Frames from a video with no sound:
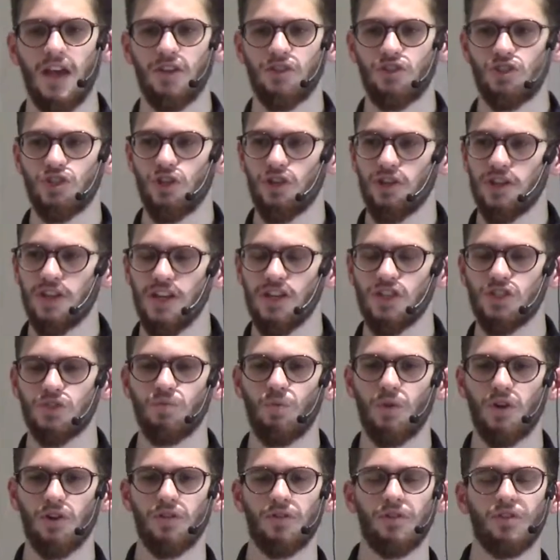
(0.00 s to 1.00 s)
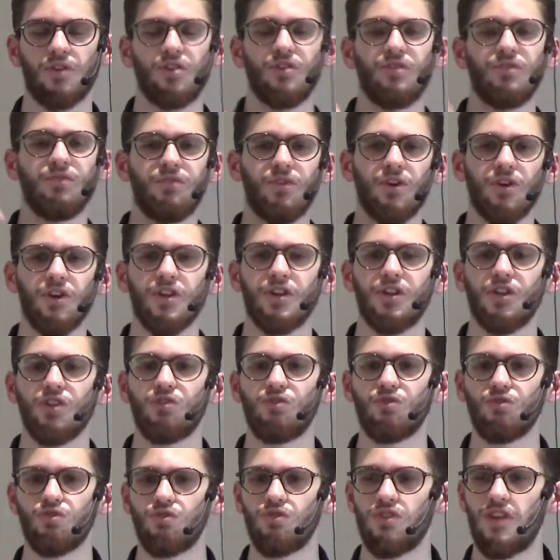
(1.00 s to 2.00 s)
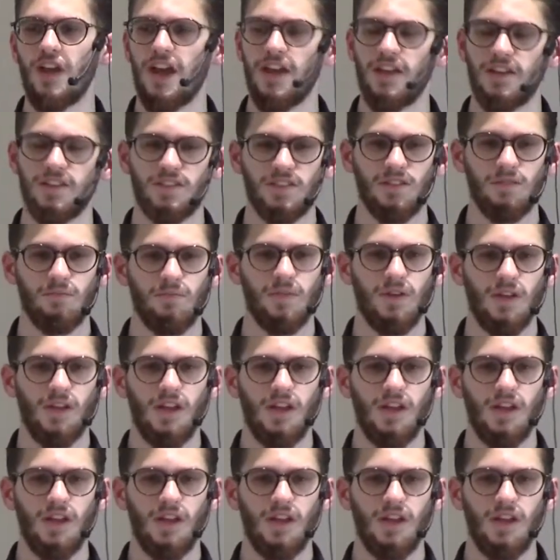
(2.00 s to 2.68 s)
and Turkics were converted to Judaism.